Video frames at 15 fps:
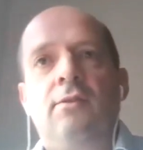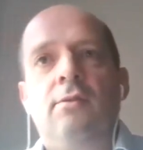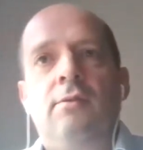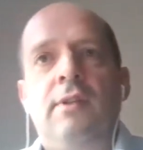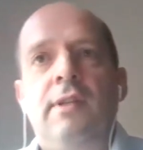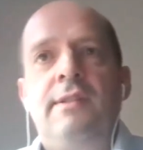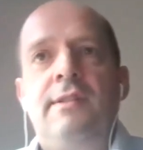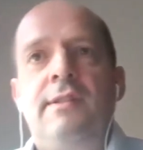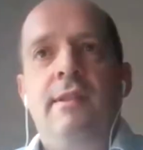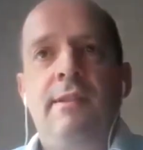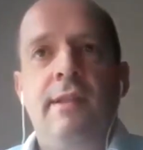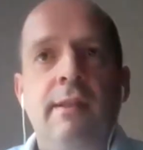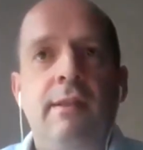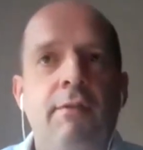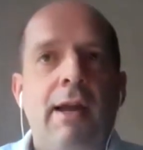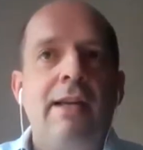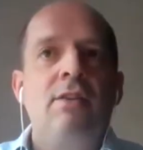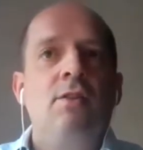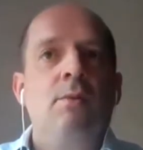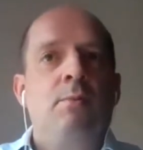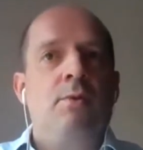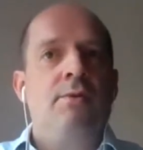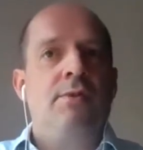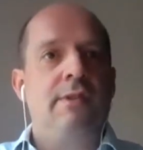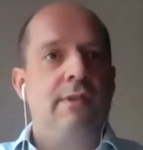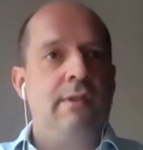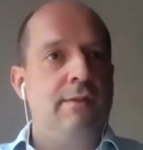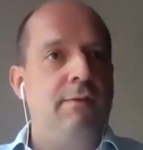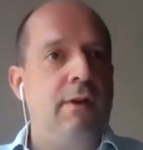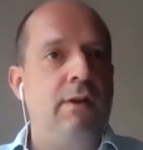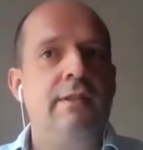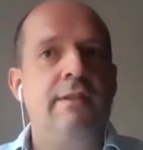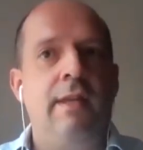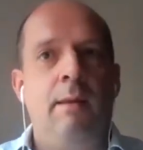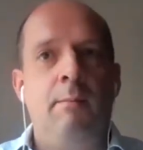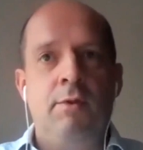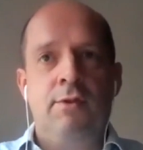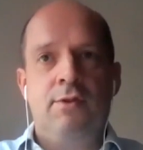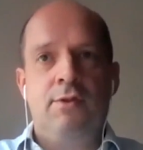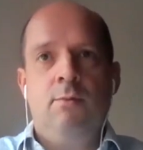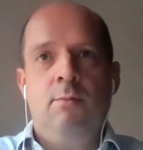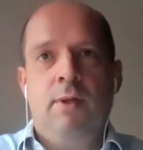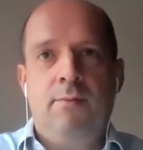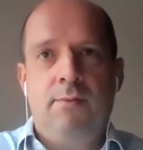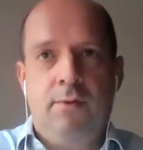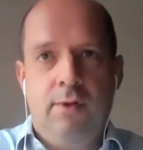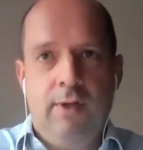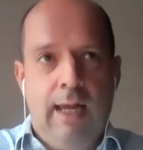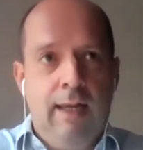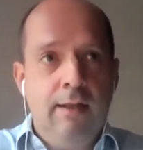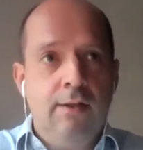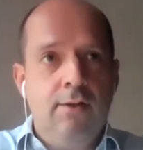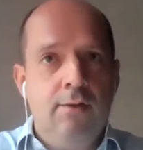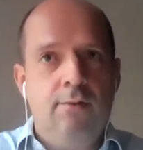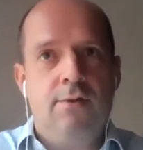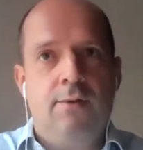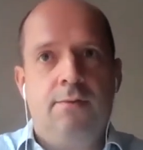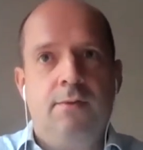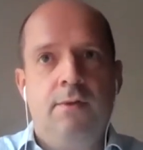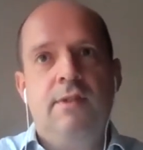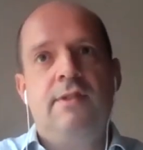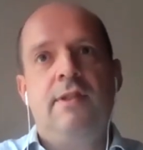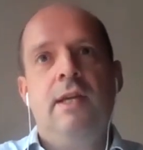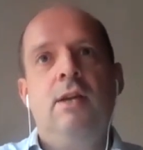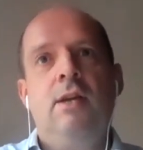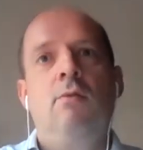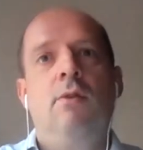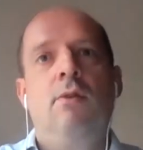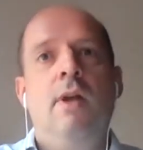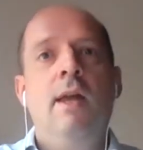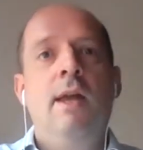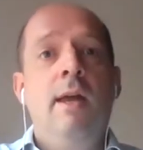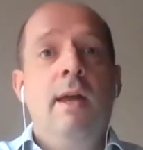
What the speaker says: oh, this interaction process is very time consuming for the end user, for the stakeholder.